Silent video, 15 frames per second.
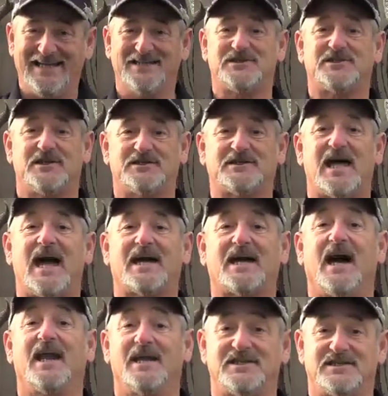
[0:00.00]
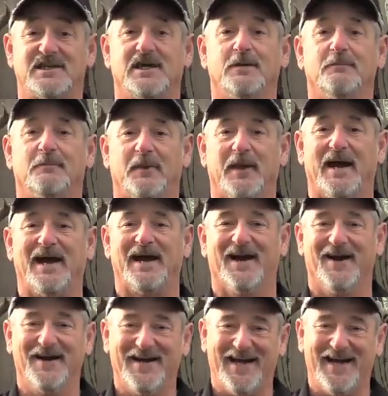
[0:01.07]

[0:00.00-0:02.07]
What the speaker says: she's that kind of team player.